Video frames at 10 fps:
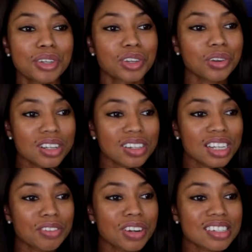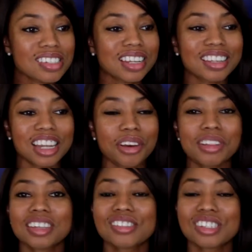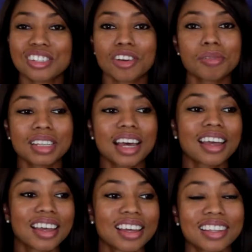you're in deliverance, and, you know, and then she told me that